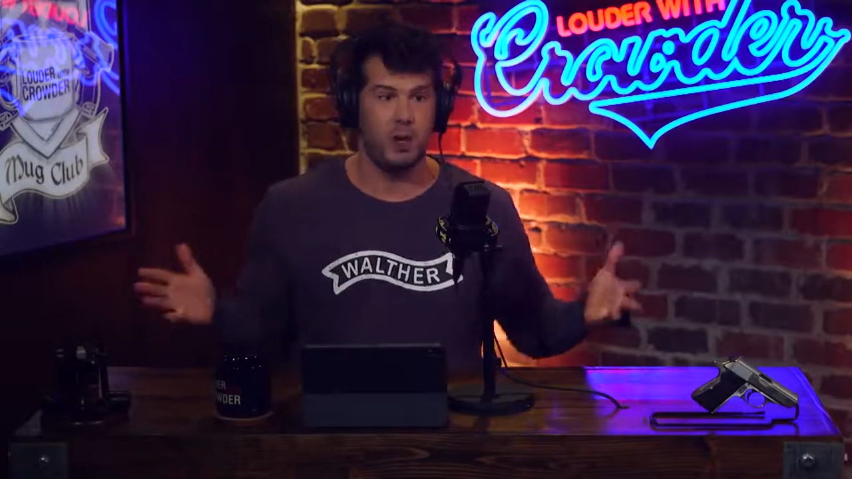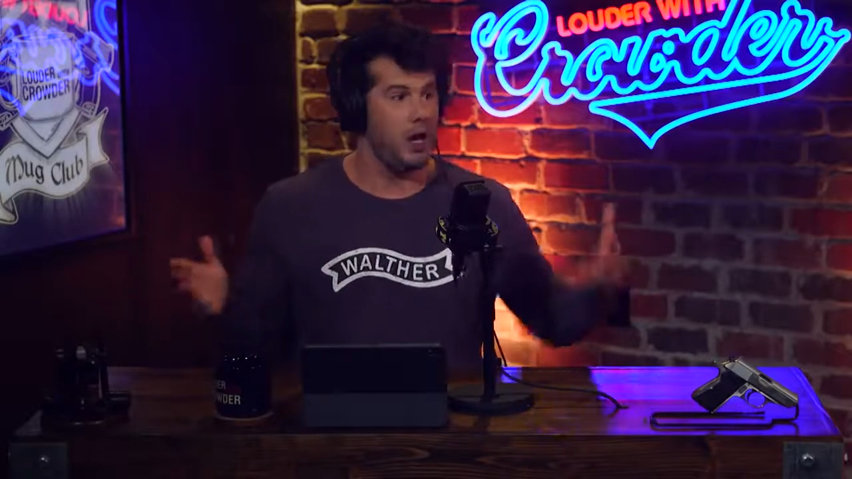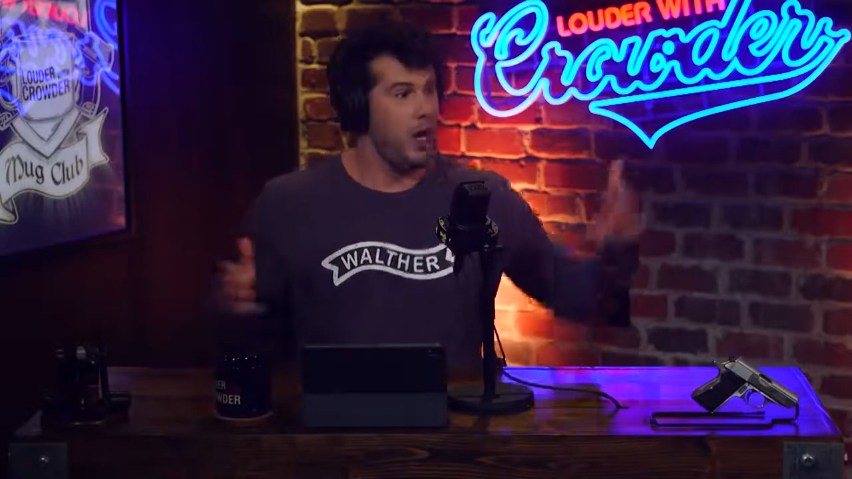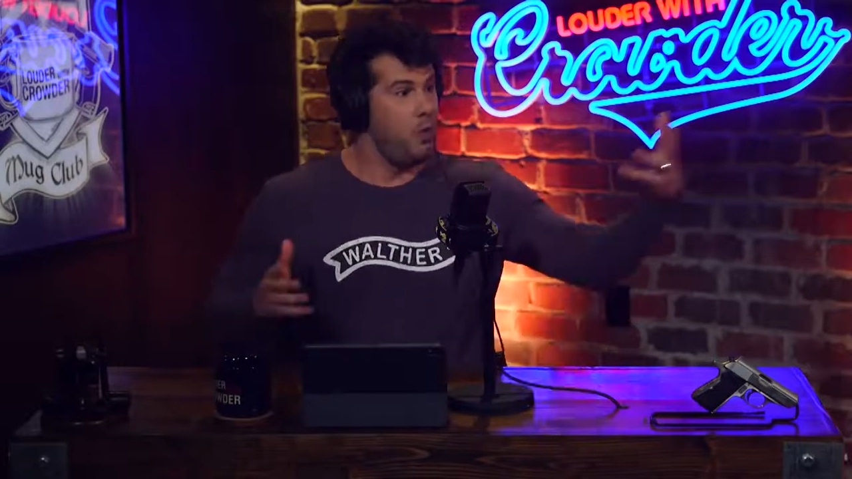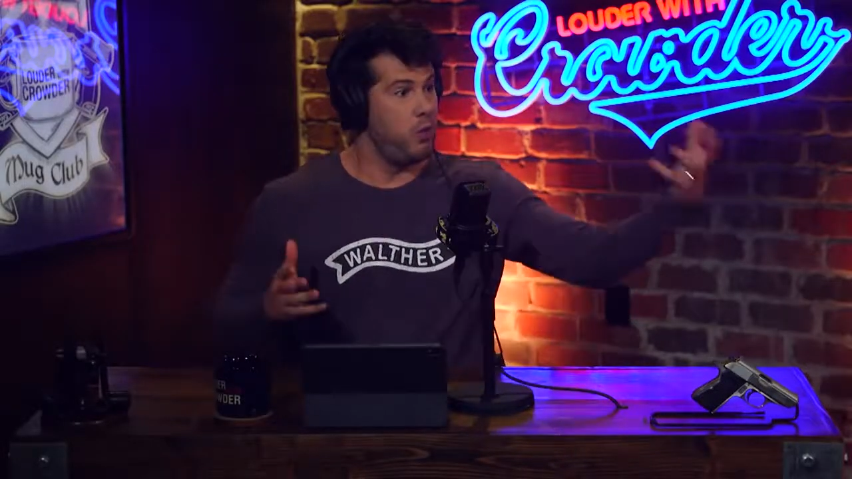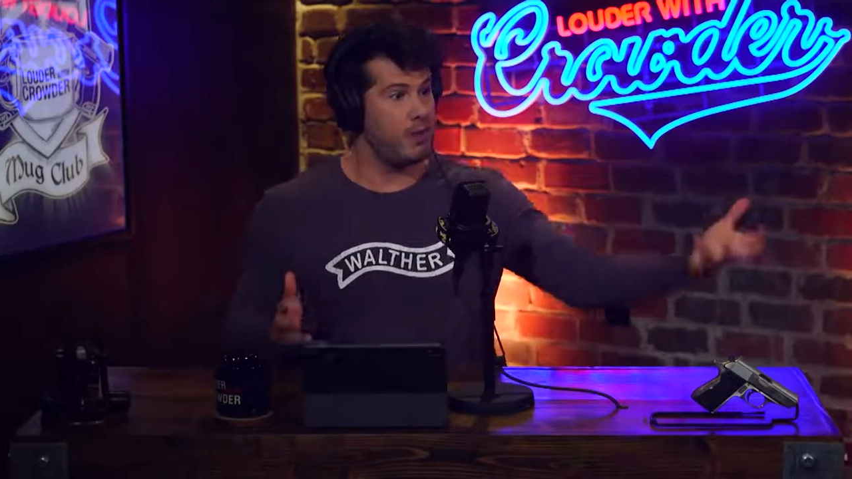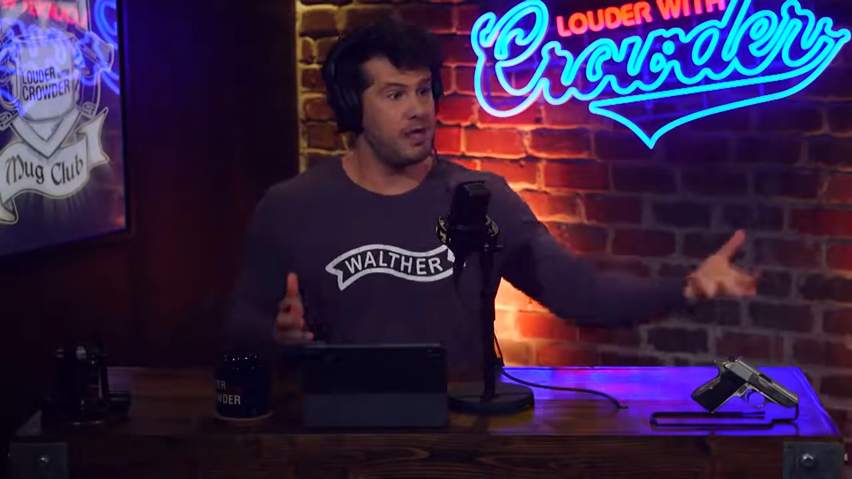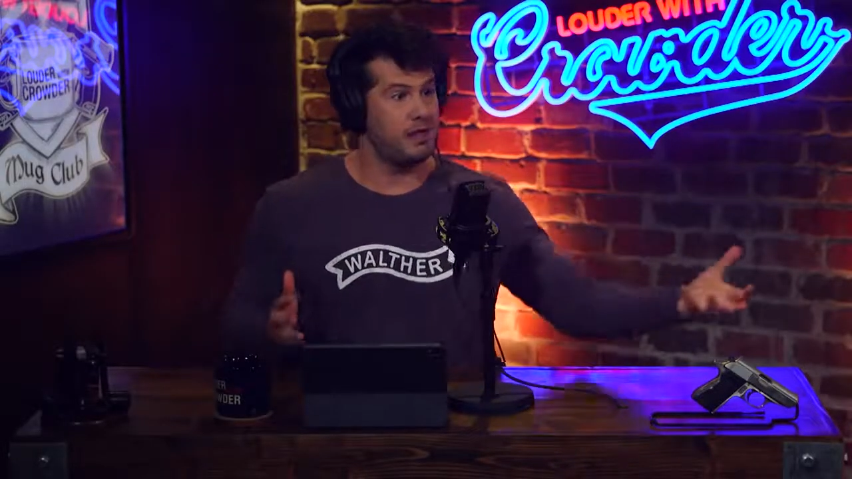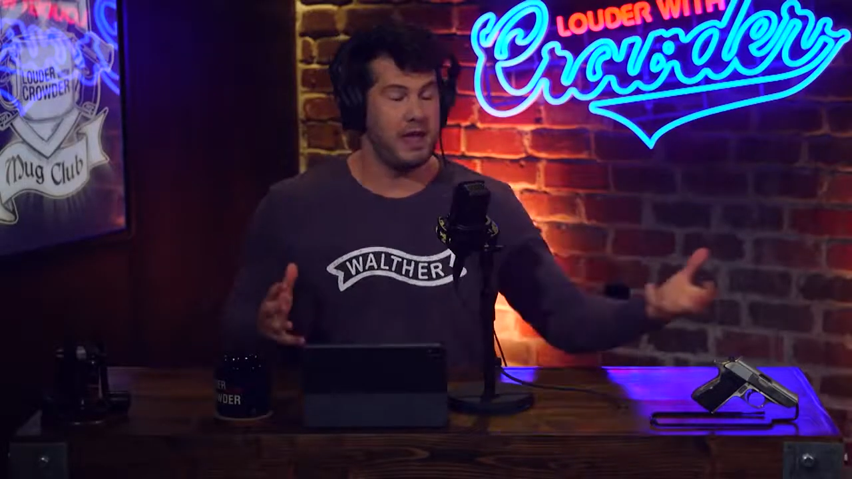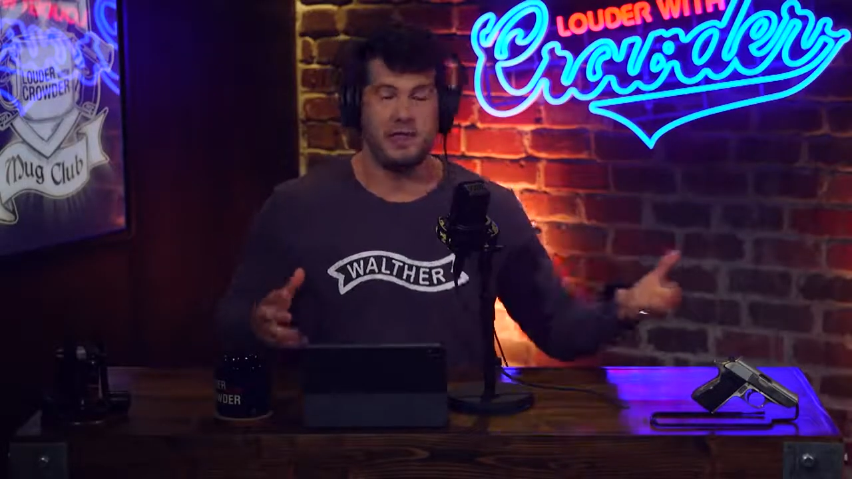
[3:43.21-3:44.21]
where
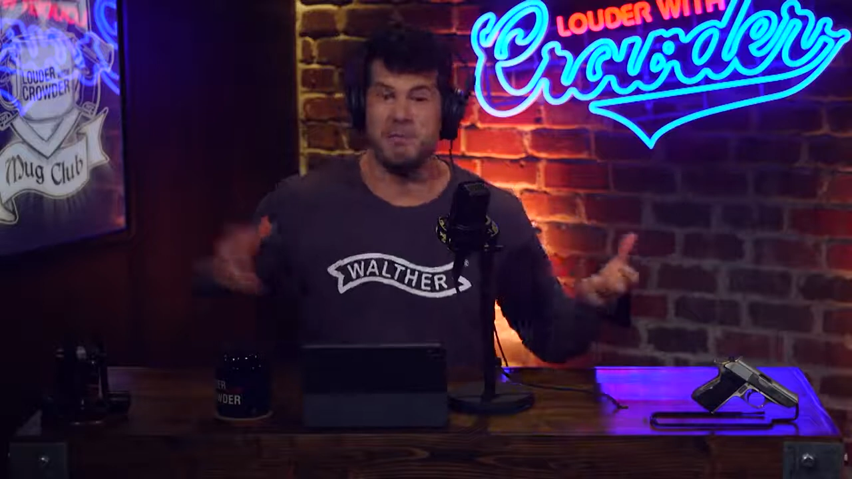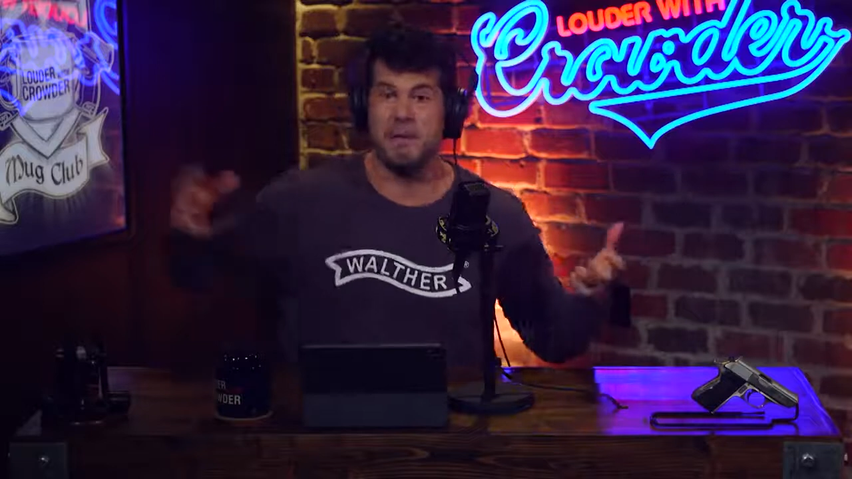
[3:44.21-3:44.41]
women think that